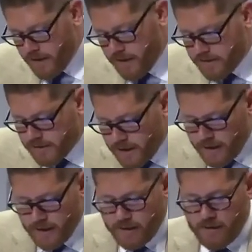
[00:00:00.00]
is
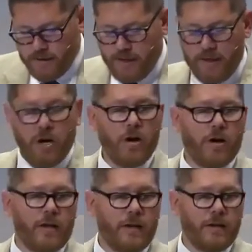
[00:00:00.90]
God
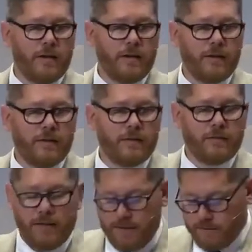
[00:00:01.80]
incarnate.
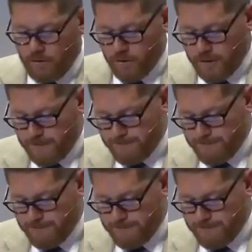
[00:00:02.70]
He's Lord.